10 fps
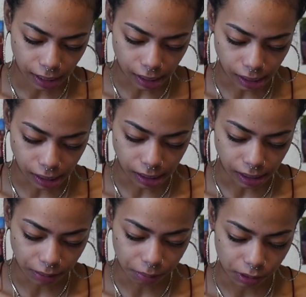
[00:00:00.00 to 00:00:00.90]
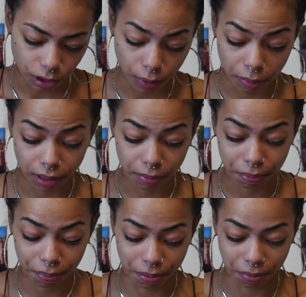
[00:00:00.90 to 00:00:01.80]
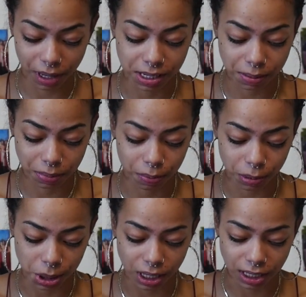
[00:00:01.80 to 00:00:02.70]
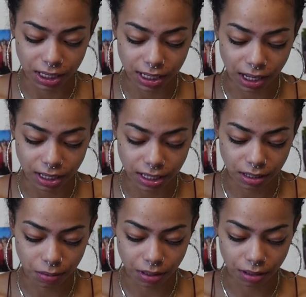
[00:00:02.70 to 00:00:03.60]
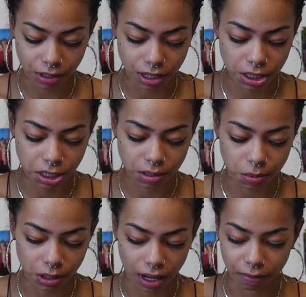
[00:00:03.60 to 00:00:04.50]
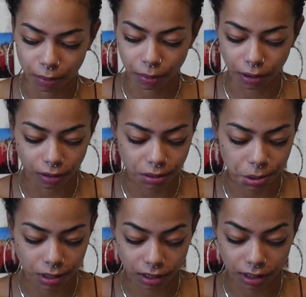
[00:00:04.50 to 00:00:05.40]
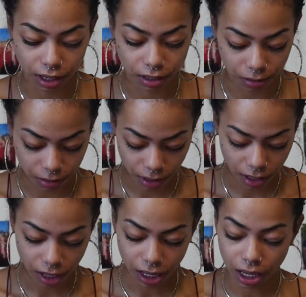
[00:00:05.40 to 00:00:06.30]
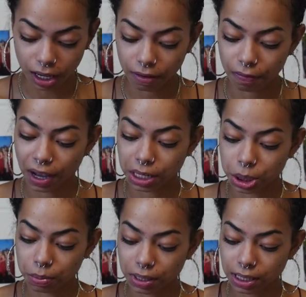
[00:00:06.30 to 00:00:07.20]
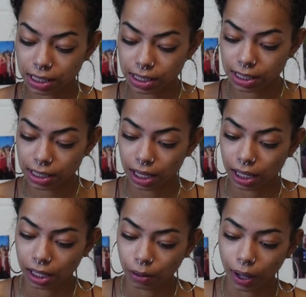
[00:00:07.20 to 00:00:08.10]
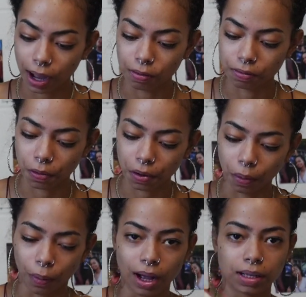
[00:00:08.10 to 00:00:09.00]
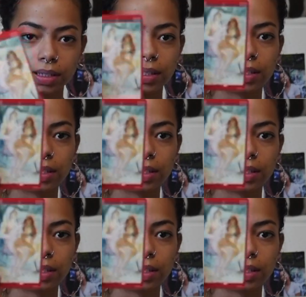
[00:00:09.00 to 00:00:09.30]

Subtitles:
And you might make some people jealous, honestly, with the relationships you have. People are always trying to look at you and find your business. Wow, 4 of Wands.